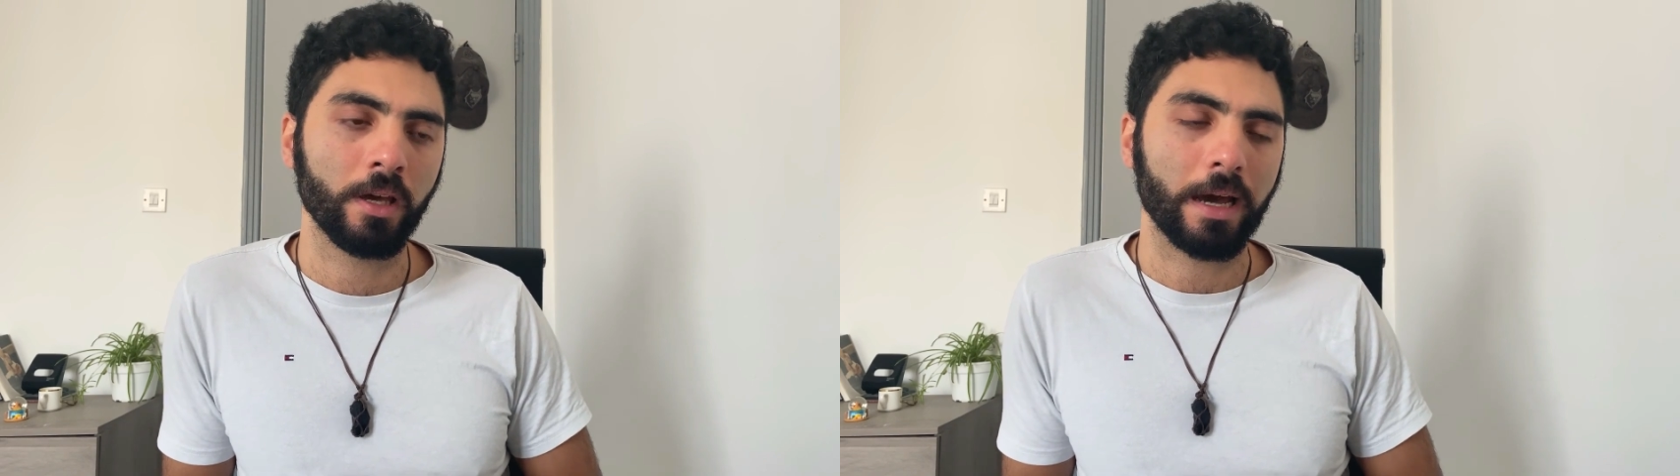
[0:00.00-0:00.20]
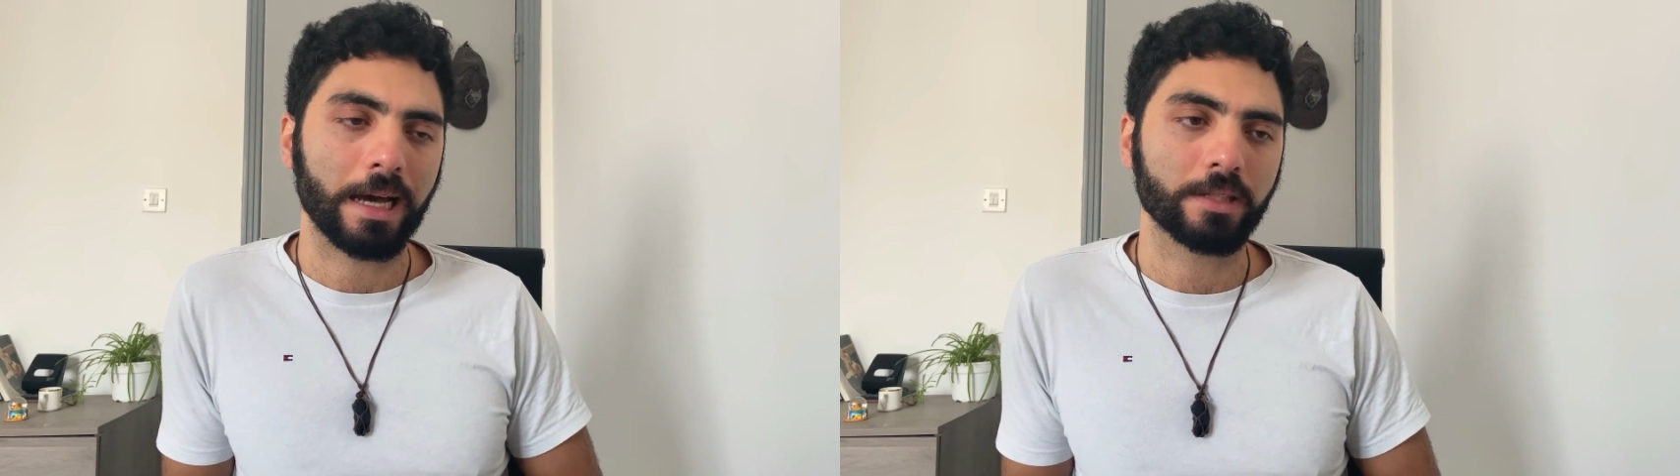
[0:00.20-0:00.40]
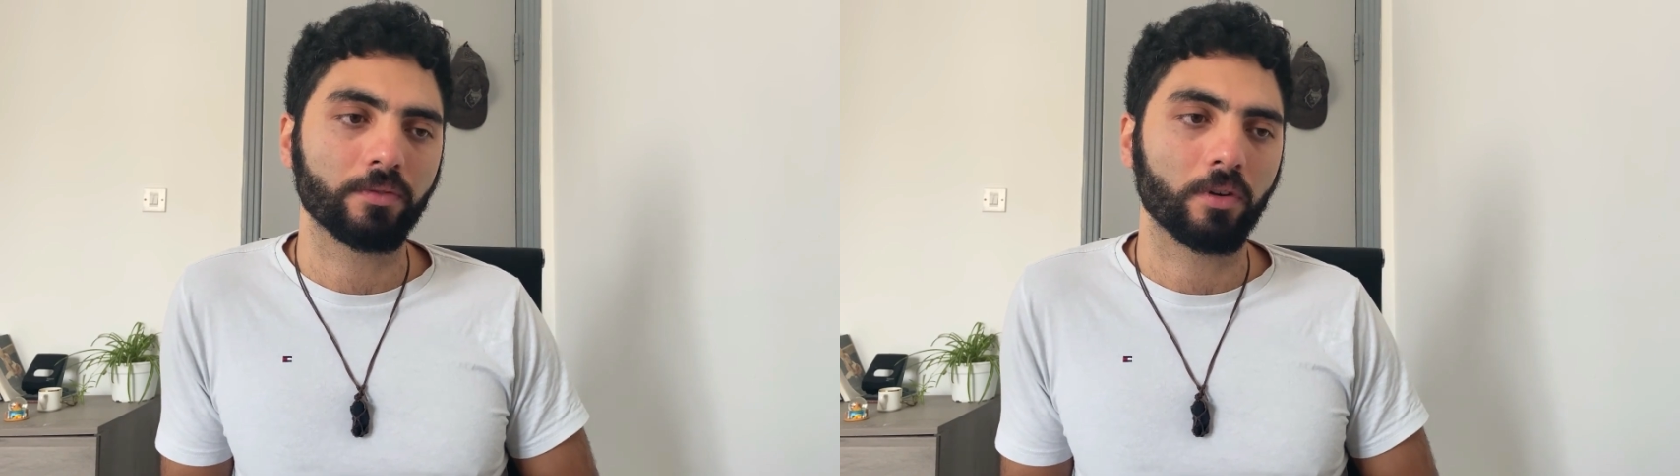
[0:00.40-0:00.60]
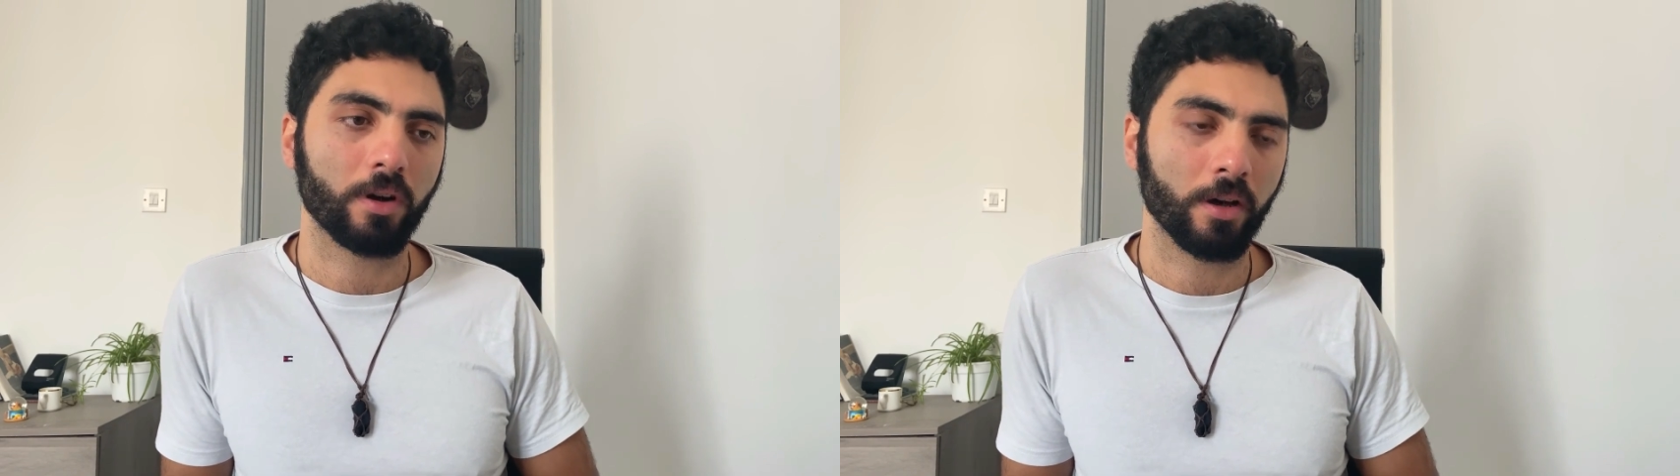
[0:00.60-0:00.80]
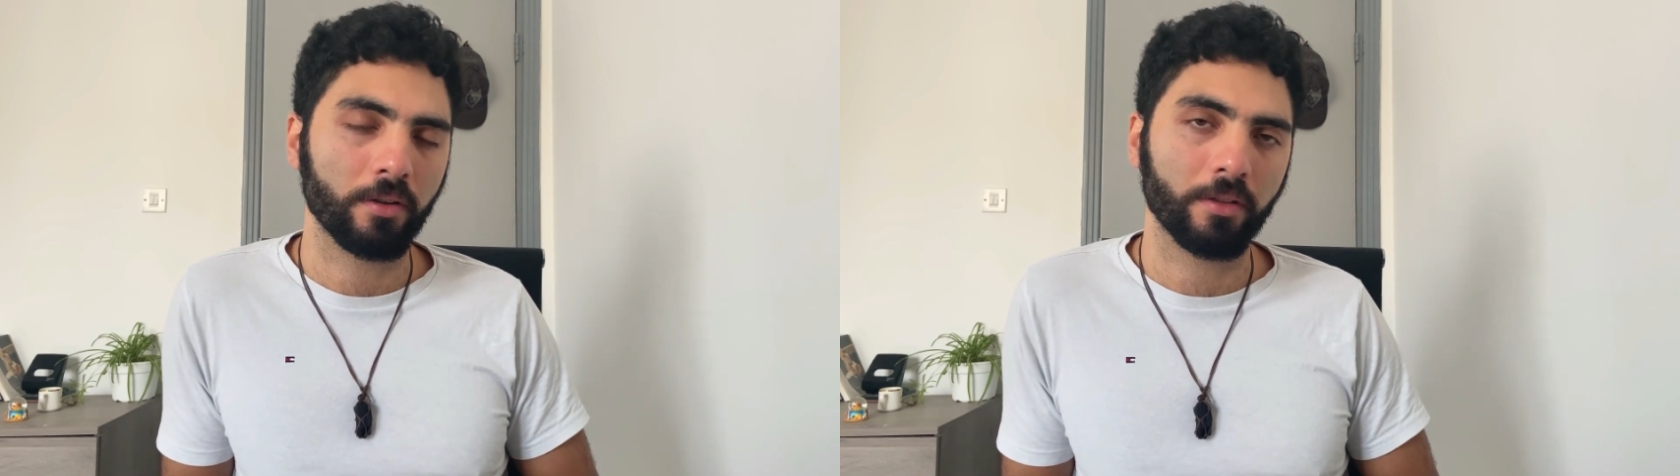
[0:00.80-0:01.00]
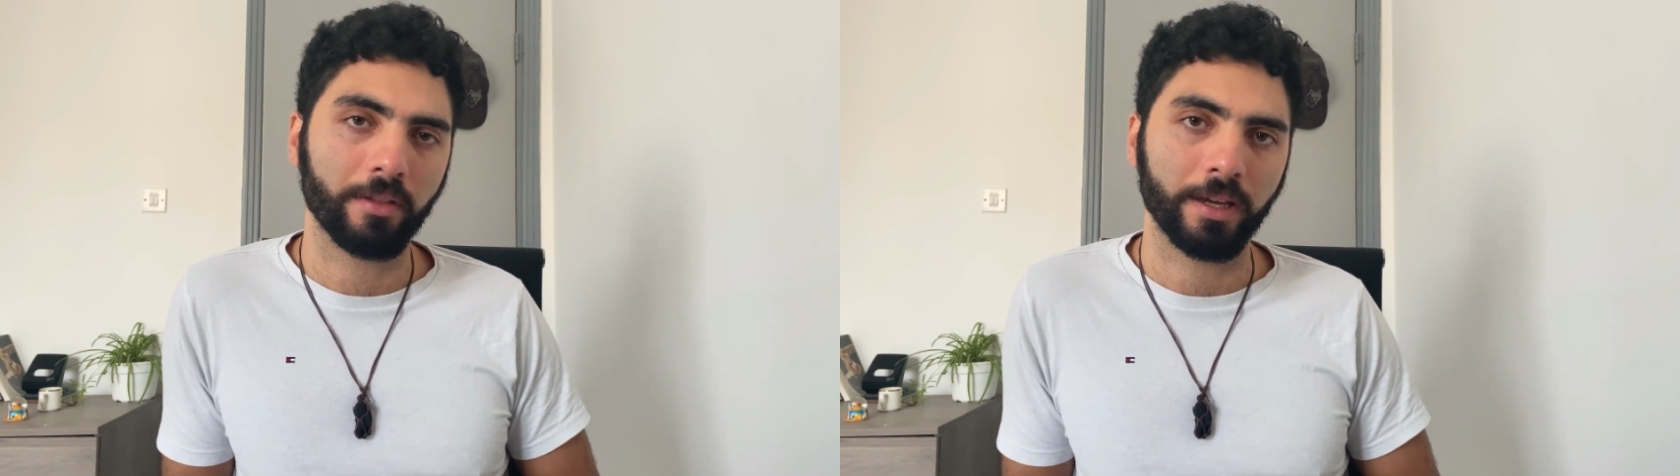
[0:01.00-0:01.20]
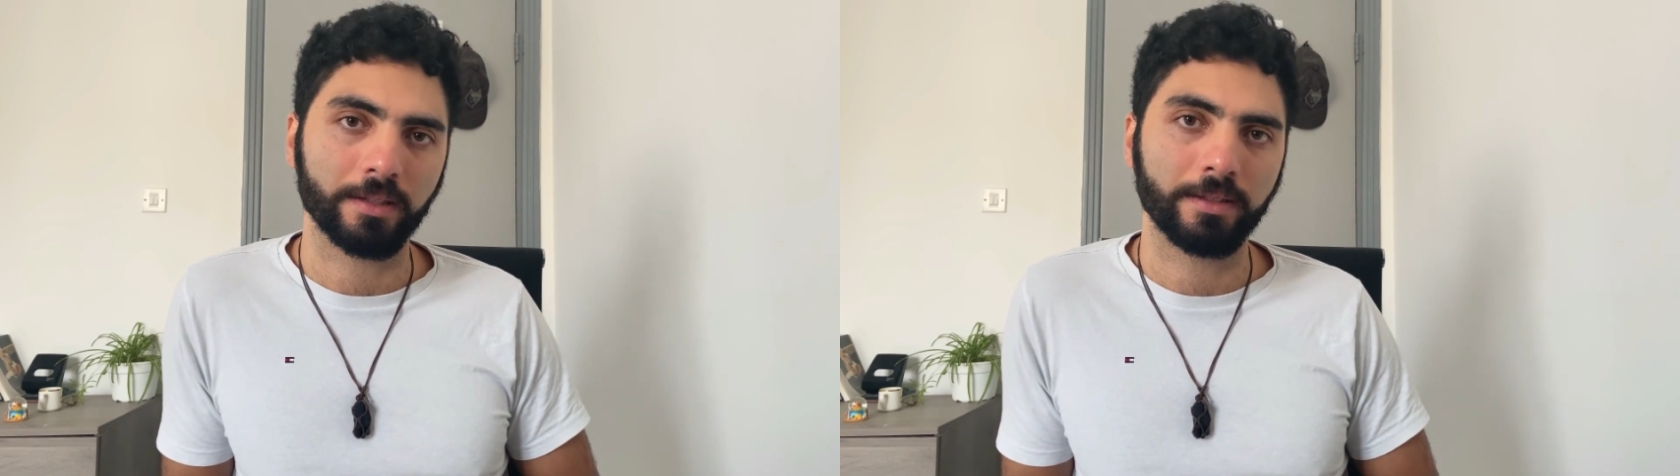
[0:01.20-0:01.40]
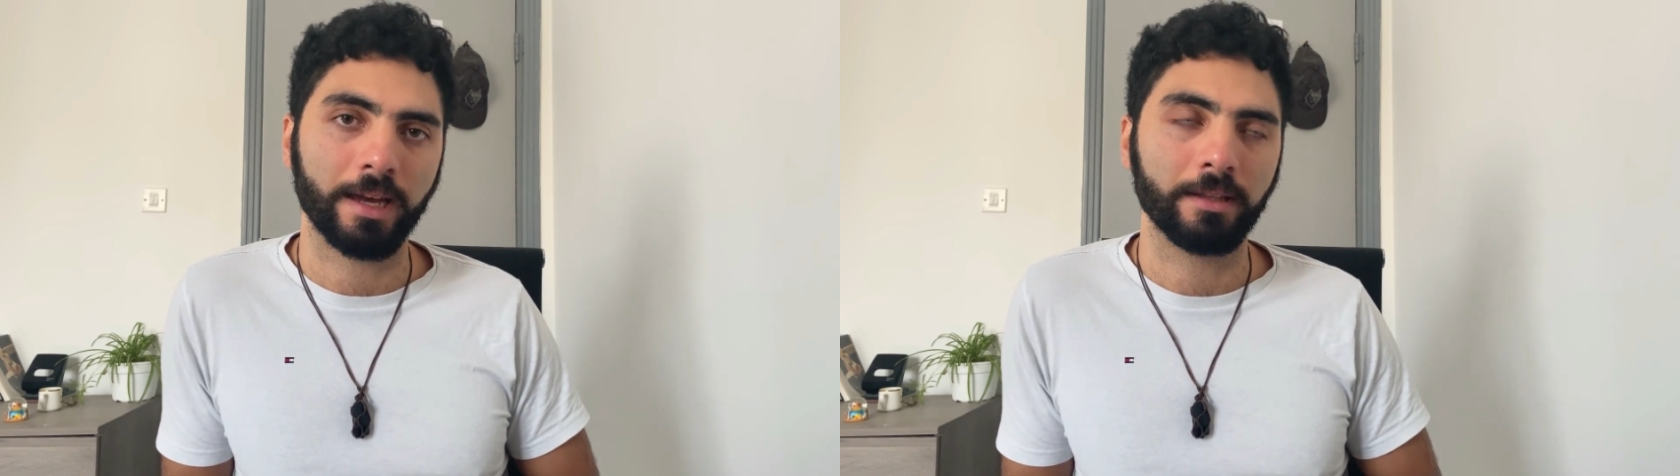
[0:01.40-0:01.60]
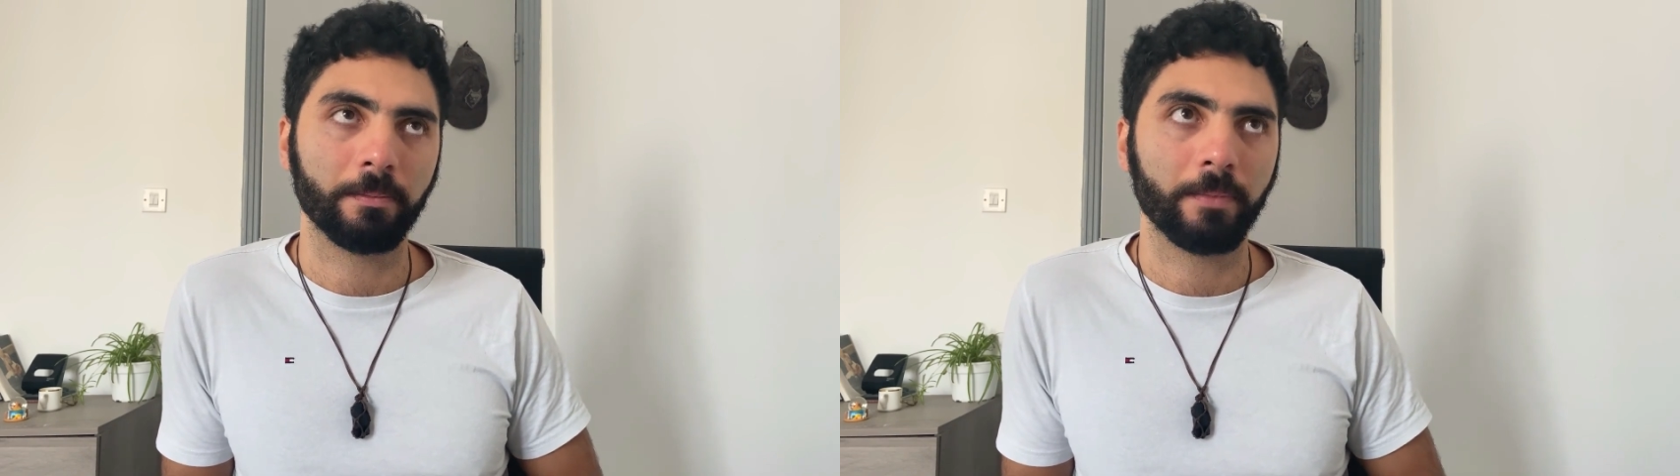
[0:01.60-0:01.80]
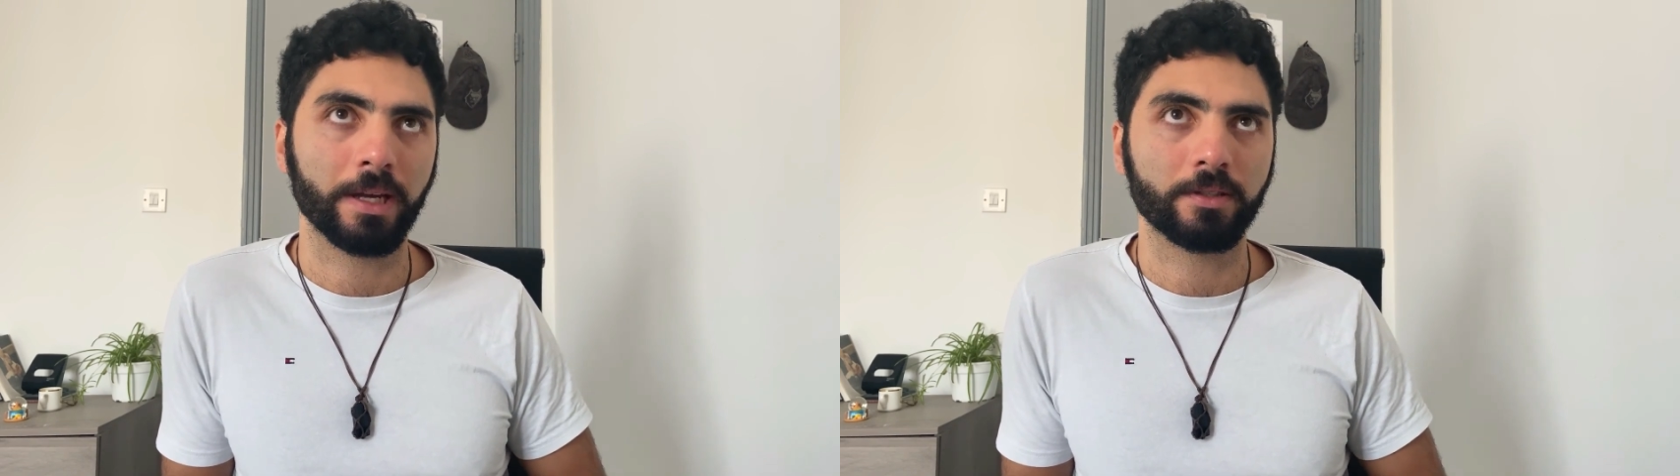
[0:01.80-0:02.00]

As for other things that depends